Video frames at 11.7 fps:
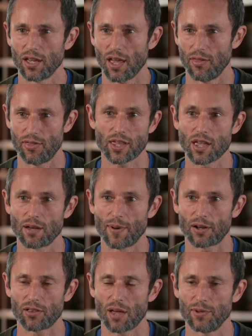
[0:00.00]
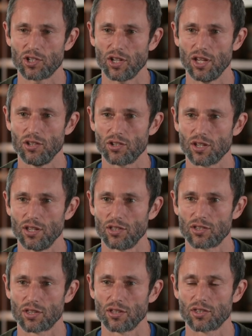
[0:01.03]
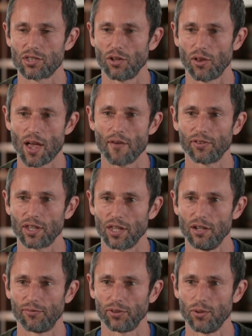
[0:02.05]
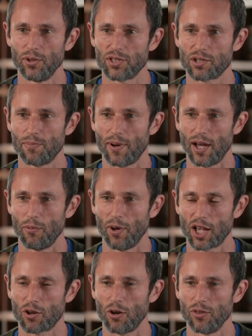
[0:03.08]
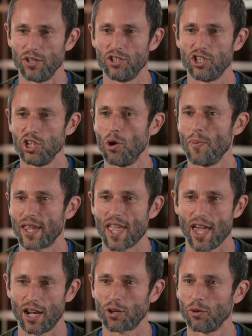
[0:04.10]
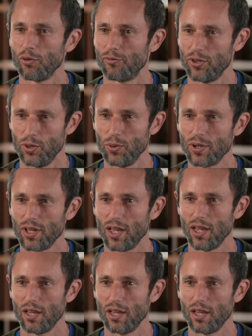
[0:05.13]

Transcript: and thinking about climate change is still heavily influenced by what I call the geomechanical view,